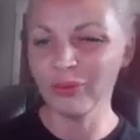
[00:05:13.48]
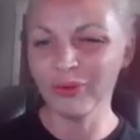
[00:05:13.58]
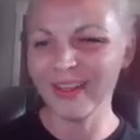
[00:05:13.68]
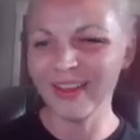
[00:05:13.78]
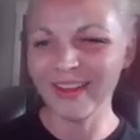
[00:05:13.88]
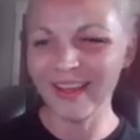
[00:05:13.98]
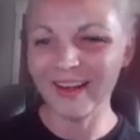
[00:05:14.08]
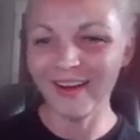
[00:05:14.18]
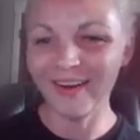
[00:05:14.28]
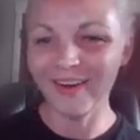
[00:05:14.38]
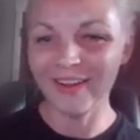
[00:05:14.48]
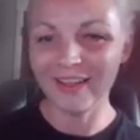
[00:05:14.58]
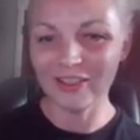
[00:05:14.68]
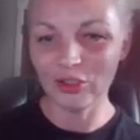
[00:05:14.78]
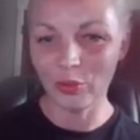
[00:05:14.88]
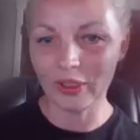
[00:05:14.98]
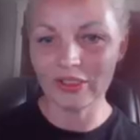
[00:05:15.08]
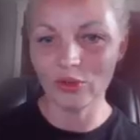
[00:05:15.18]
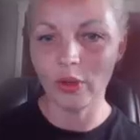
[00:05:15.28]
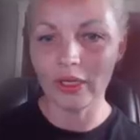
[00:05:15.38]
Prunelli et al. In
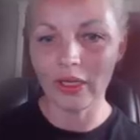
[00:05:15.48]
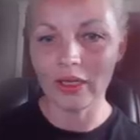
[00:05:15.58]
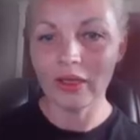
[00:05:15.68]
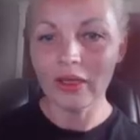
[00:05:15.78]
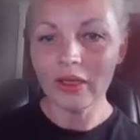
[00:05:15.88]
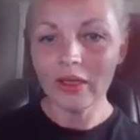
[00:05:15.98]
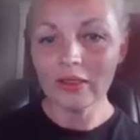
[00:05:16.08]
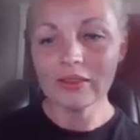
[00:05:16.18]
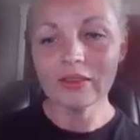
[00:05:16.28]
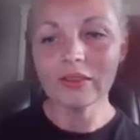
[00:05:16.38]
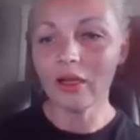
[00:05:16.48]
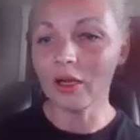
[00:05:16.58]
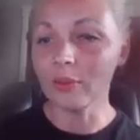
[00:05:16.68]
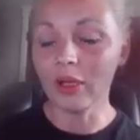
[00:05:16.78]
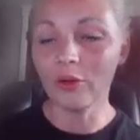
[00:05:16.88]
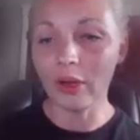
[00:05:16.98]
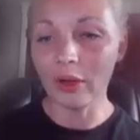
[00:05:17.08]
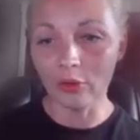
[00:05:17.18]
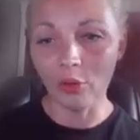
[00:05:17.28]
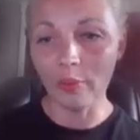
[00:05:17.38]
2020. This is a great
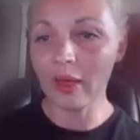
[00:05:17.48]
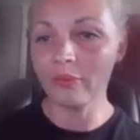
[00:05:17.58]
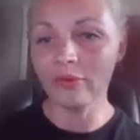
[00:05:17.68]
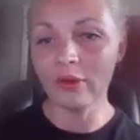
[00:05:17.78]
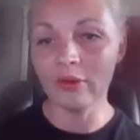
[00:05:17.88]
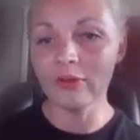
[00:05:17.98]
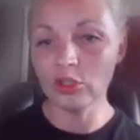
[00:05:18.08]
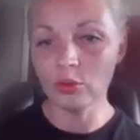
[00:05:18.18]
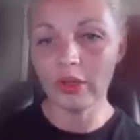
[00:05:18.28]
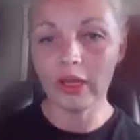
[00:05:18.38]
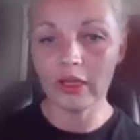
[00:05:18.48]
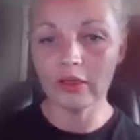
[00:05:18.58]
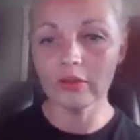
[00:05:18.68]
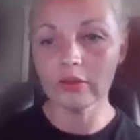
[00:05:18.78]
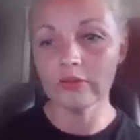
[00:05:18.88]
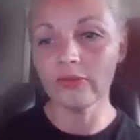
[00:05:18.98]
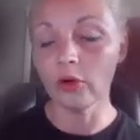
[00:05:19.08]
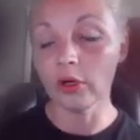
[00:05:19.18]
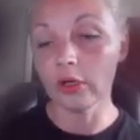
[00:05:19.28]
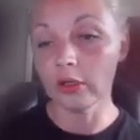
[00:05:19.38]
roadmap, a visual aid
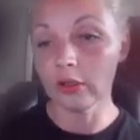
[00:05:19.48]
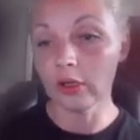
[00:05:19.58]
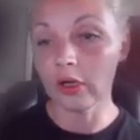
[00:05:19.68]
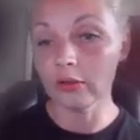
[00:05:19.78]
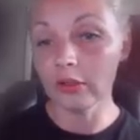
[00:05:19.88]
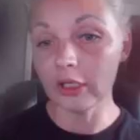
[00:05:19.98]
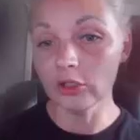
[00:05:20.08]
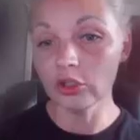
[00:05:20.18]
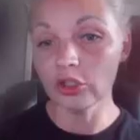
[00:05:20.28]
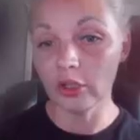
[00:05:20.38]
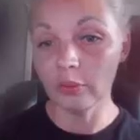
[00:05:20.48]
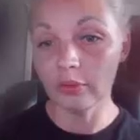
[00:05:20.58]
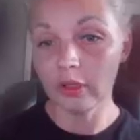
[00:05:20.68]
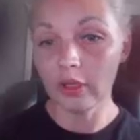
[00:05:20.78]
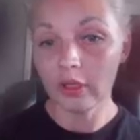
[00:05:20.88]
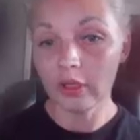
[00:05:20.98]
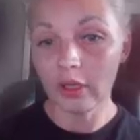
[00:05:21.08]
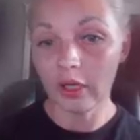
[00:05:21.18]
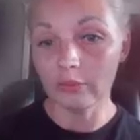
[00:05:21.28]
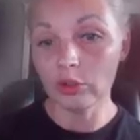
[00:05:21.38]
for our leadership
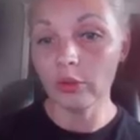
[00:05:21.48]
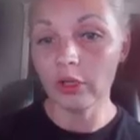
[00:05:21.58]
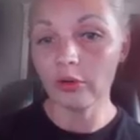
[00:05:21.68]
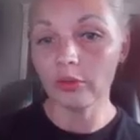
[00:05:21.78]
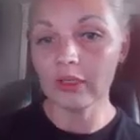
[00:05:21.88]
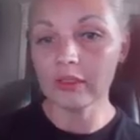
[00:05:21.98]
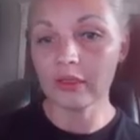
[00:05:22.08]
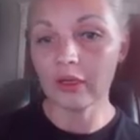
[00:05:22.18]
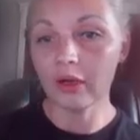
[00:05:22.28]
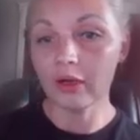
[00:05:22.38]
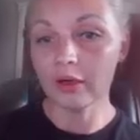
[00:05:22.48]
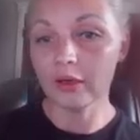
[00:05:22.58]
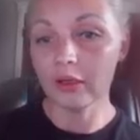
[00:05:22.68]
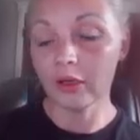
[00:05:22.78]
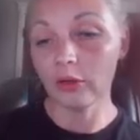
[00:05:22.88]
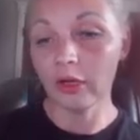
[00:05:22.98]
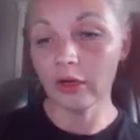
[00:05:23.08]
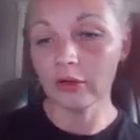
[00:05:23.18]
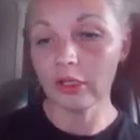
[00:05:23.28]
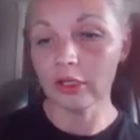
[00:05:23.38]
to increase not only
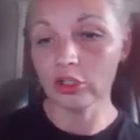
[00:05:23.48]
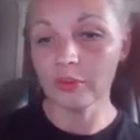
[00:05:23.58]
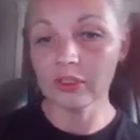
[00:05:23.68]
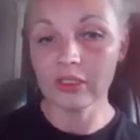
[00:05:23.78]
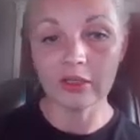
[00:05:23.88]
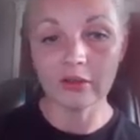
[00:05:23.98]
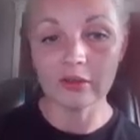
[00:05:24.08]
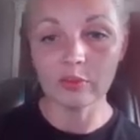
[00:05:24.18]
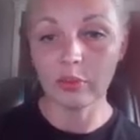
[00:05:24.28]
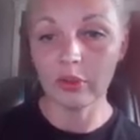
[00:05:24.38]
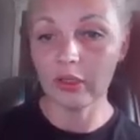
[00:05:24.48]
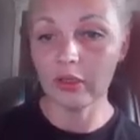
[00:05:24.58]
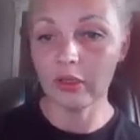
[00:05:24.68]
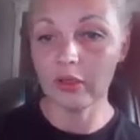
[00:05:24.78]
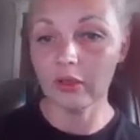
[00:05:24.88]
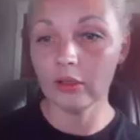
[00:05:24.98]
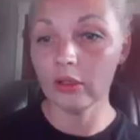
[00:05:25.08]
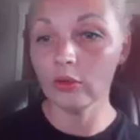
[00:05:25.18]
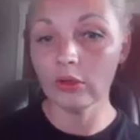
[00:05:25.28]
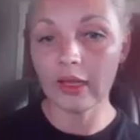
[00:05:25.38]
our leadership skills, but
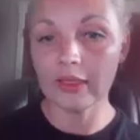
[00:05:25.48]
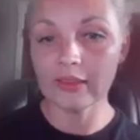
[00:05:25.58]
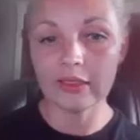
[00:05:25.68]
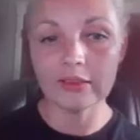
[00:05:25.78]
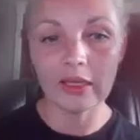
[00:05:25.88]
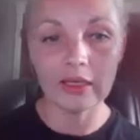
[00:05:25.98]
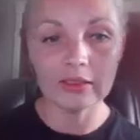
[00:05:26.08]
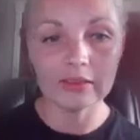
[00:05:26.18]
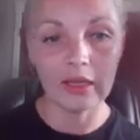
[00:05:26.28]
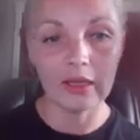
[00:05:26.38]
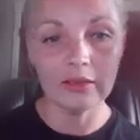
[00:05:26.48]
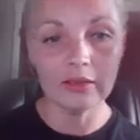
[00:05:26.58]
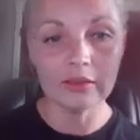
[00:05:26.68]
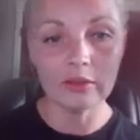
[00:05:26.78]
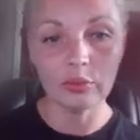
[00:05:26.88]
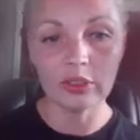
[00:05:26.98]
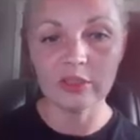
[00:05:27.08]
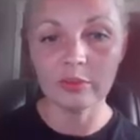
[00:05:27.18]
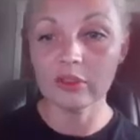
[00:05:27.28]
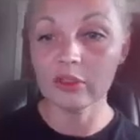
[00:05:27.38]
utilizing data science and
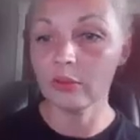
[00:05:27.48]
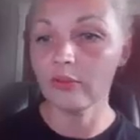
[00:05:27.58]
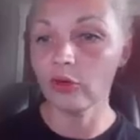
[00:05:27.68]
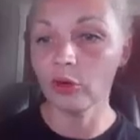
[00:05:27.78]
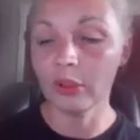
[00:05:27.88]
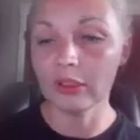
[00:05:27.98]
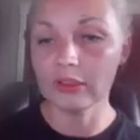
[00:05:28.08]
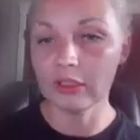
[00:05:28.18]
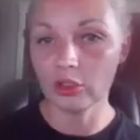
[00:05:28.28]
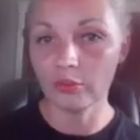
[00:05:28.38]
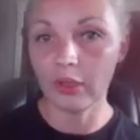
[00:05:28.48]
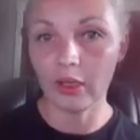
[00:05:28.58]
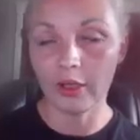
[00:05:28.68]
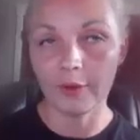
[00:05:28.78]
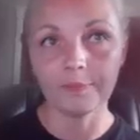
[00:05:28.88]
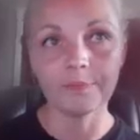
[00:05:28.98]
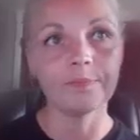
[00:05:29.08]
principles to inform our decision making.